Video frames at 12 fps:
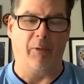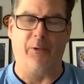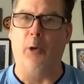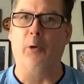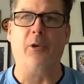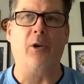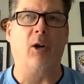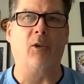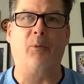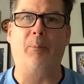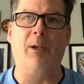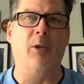total
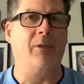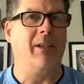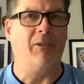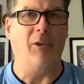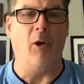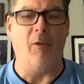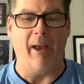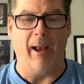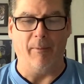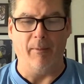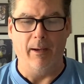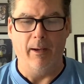yards, penalties, all
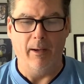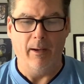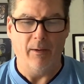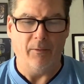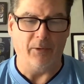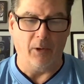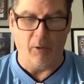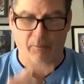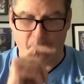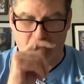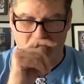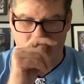that. So if
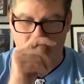you're